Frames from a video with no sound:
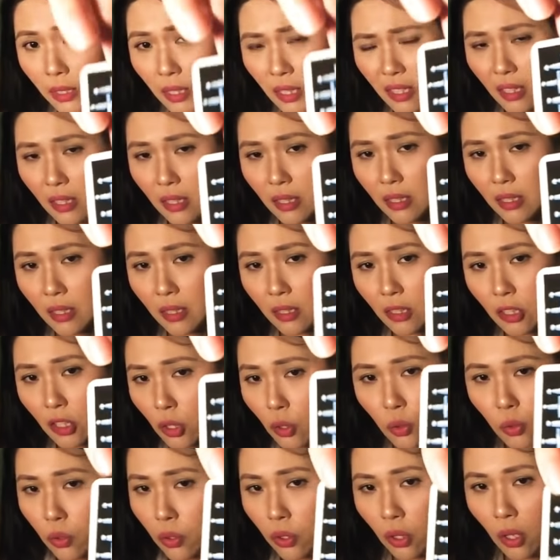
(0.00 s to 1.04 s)
this is
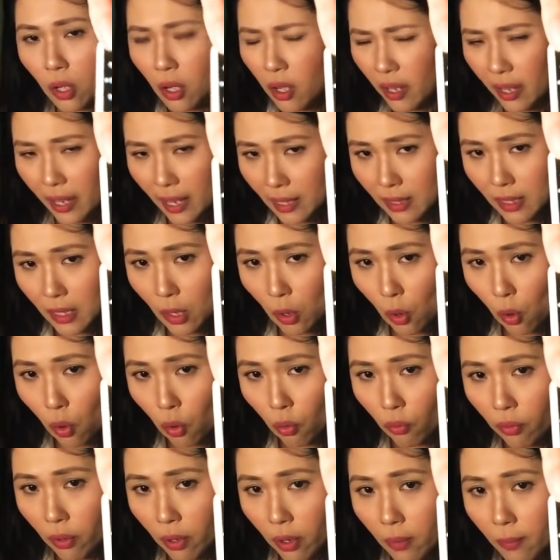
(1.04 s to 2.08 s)
you not getting
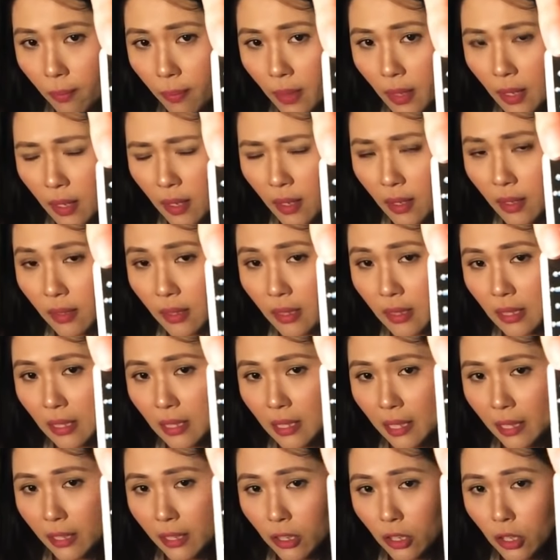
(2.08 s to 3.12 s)
over. This
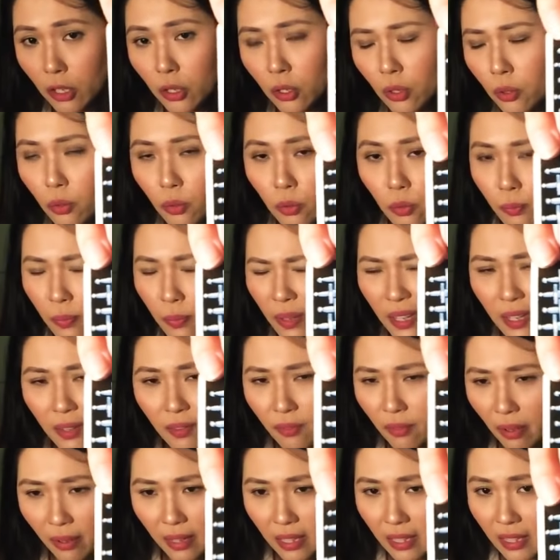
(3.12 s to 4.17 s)
is like you being
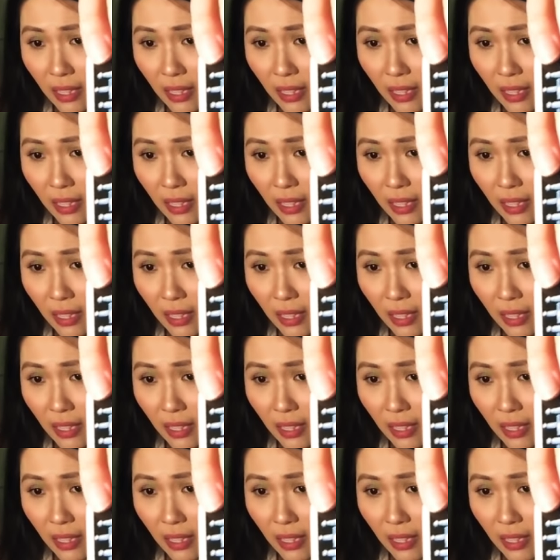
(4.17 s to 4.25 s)
very